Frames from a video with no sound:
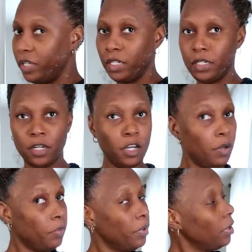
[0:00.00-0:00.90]
pinned
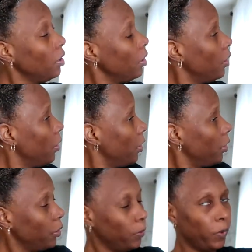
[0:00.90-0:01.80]
up
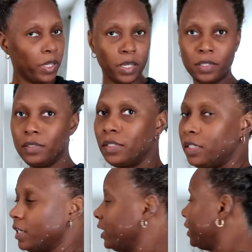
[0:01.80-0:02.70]
with the